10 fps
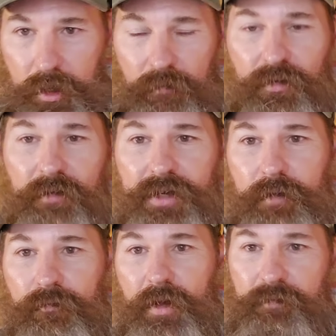50
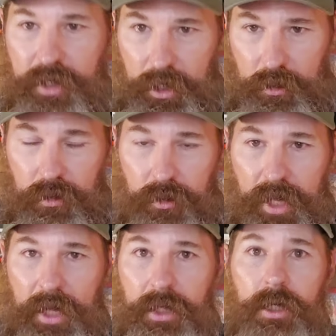50.
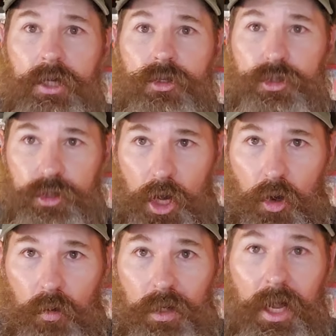Okay,
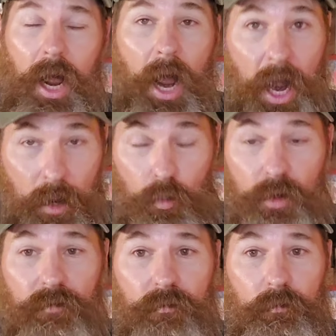so I
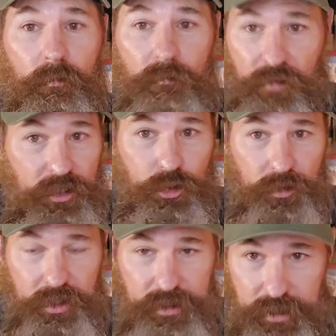would venture
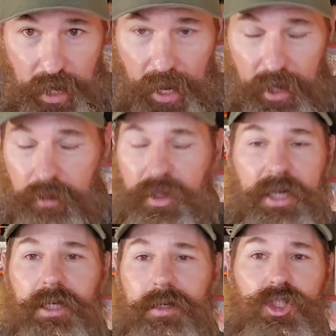to say
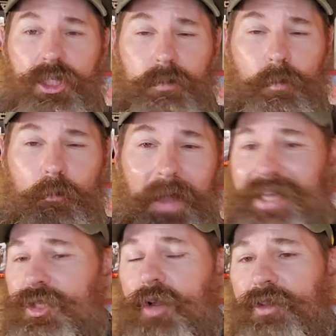that just
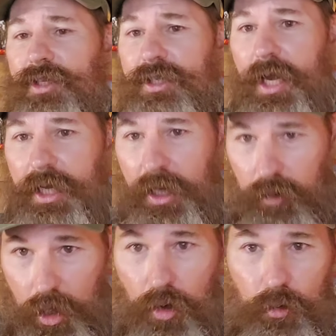based on the study
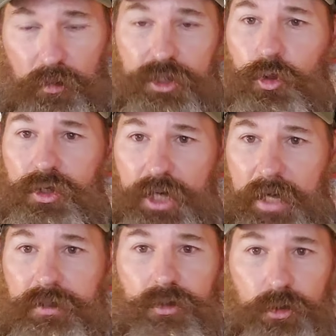alone, that your
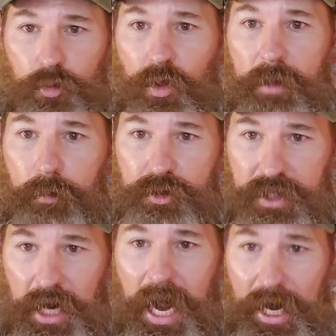chances are
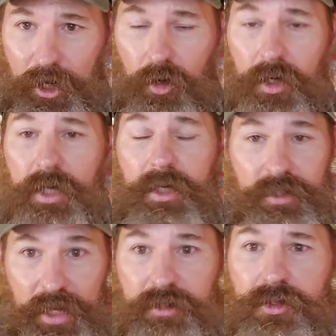20% higher,
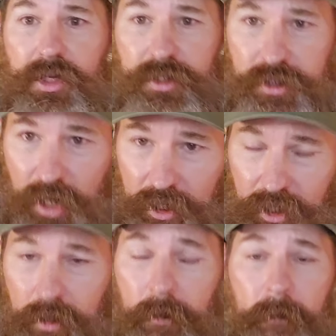says the
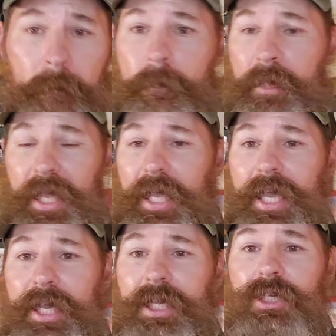study.
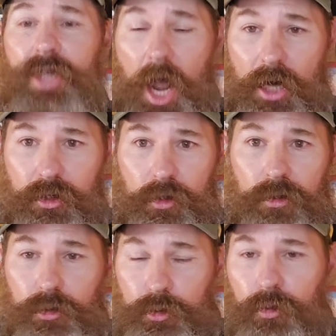Any doctor
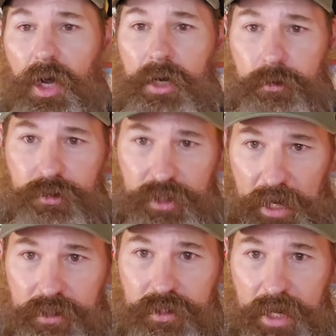who
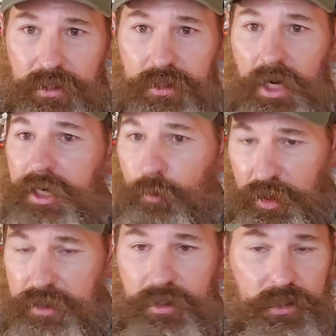understands that study,
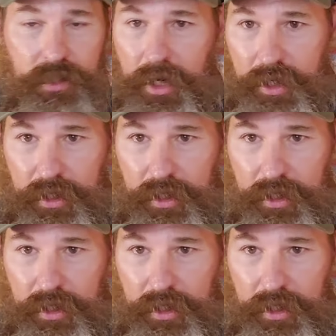reads the study,